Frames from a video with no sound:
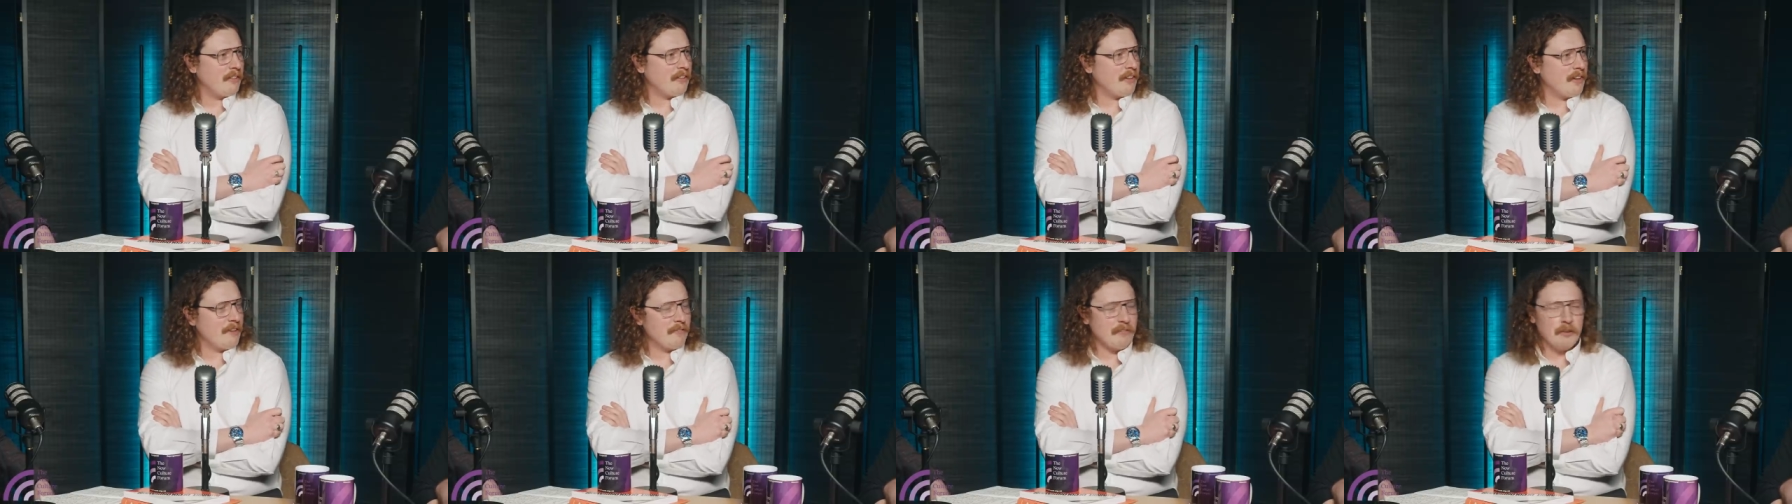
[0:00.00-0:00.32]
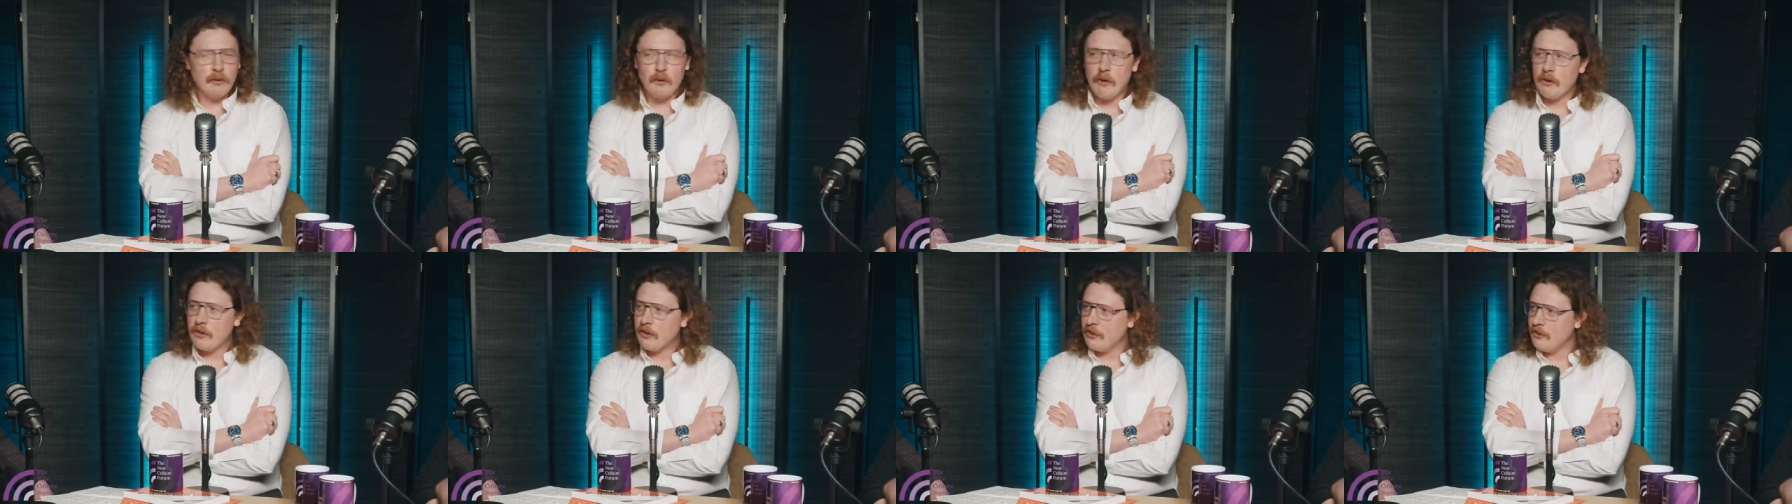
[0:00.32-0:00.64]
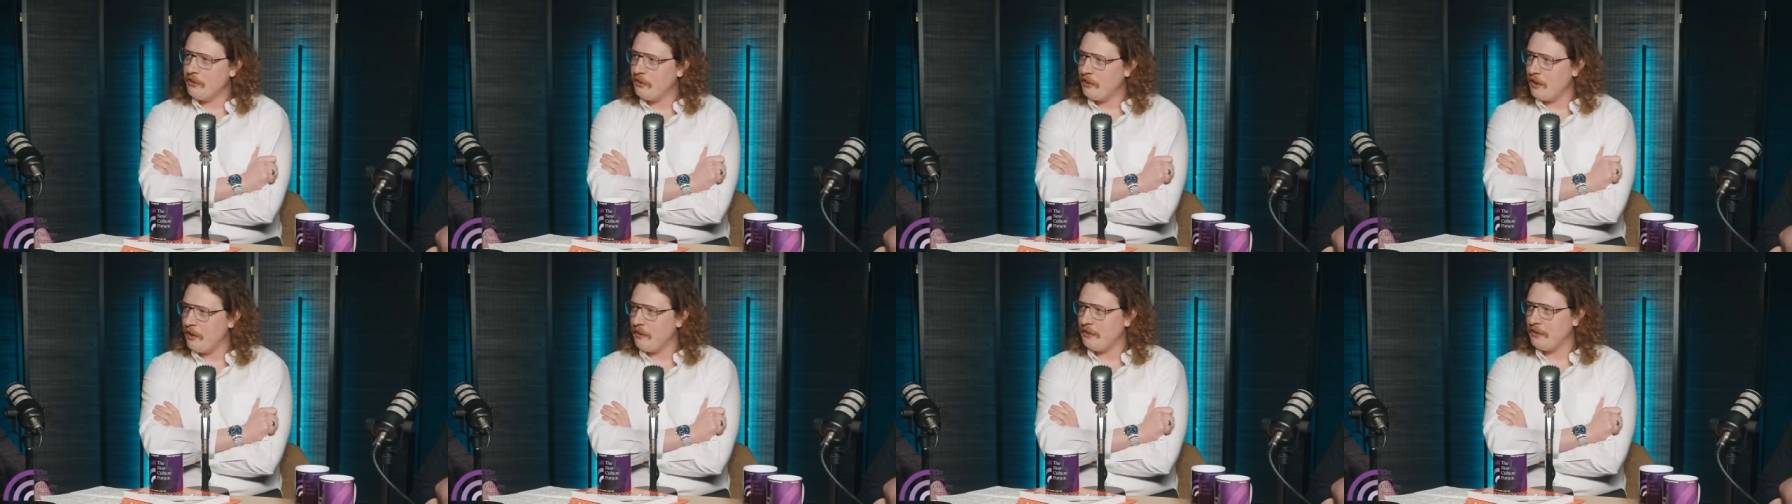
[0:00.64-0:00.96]
If you're not
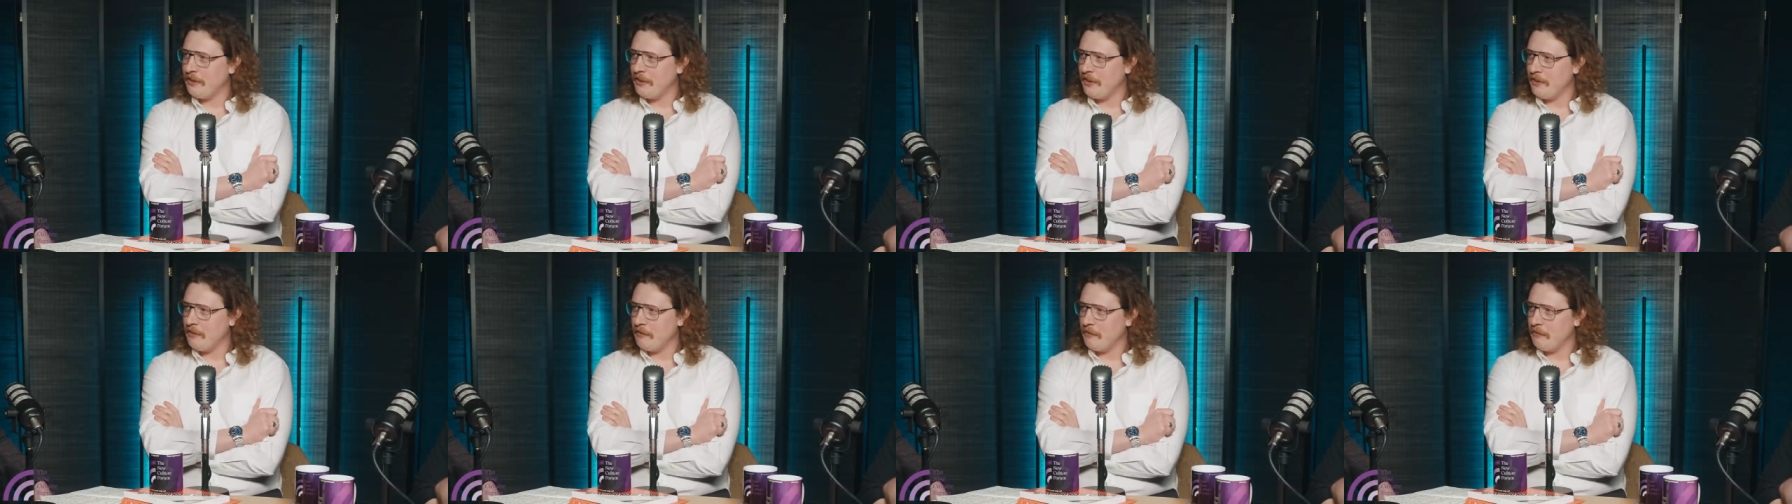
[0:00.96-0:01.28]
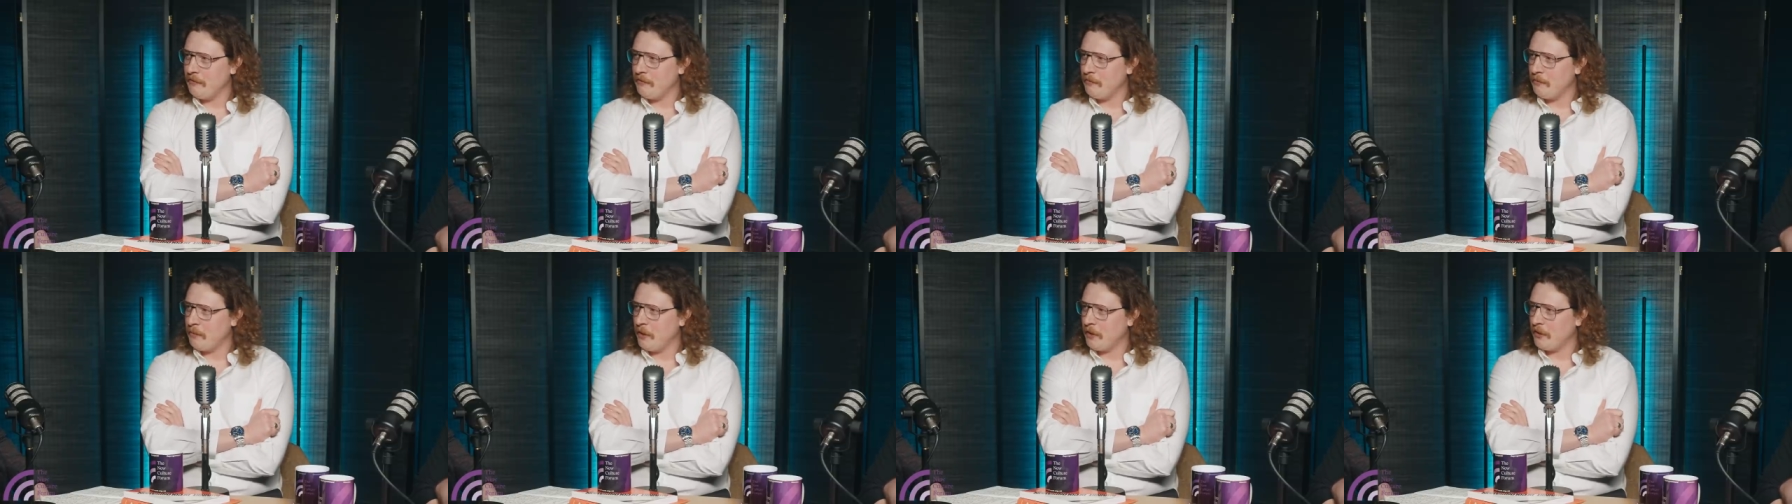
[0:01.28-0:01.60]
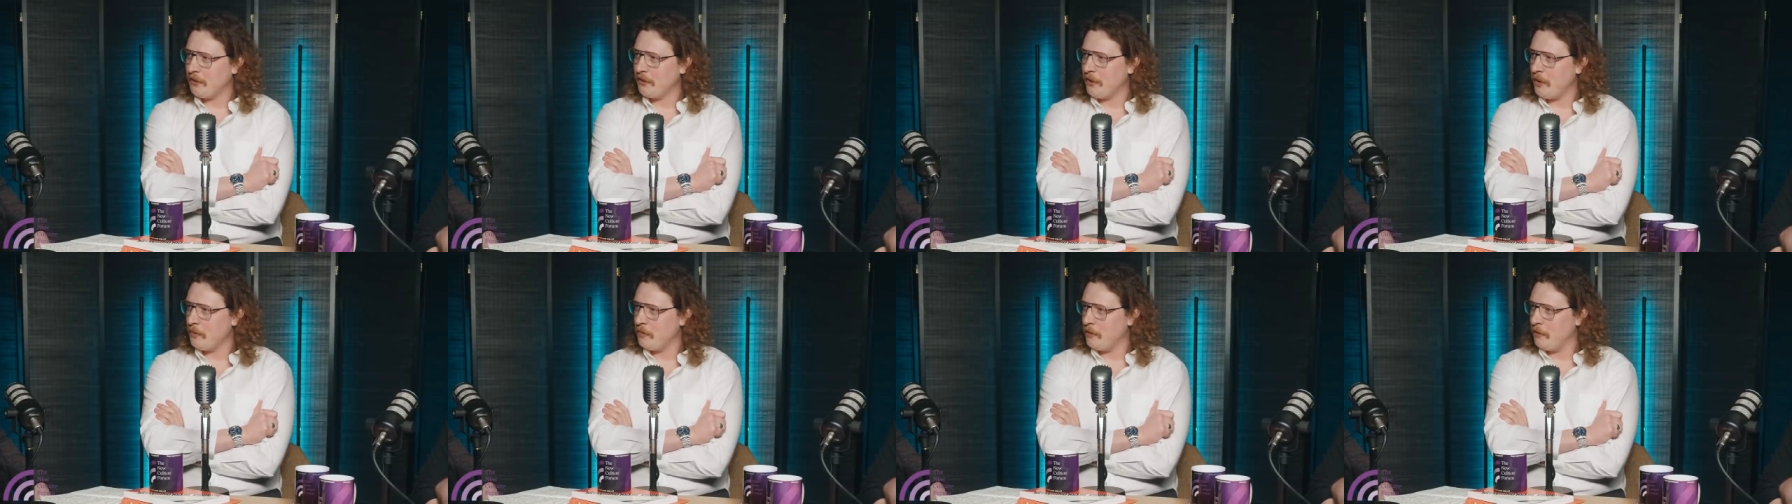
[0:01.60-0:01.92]
conservative by
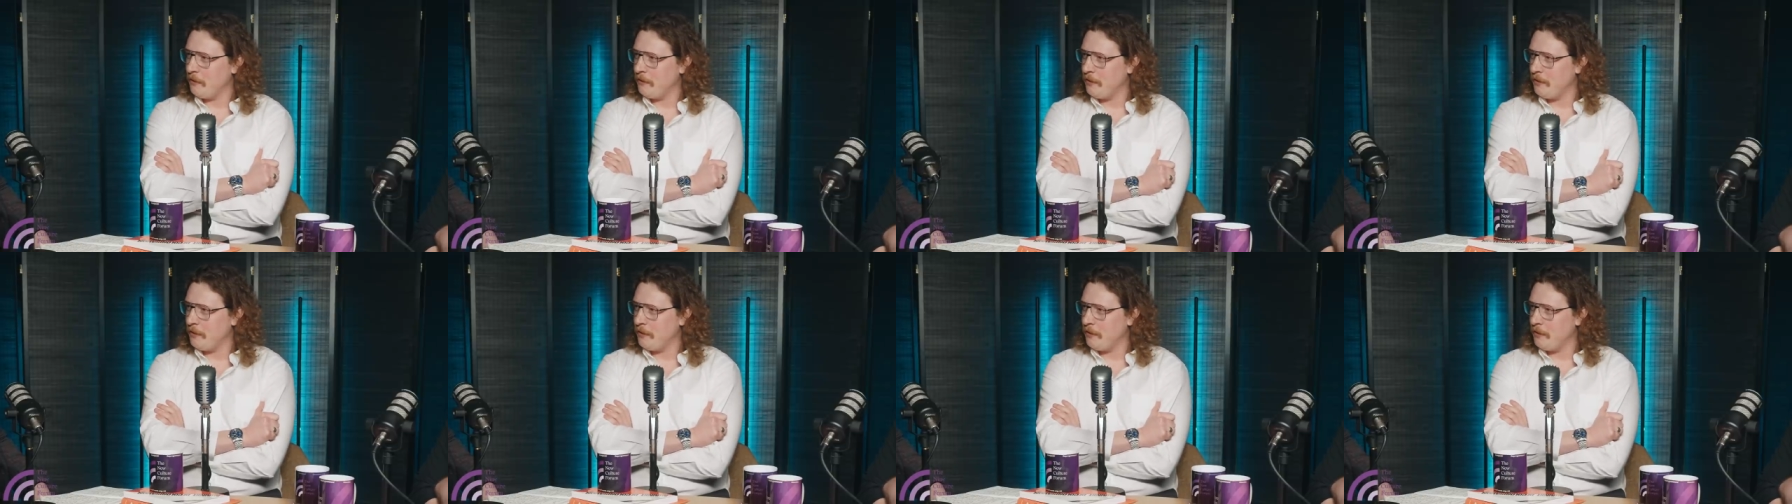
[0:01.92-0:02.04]
the time you're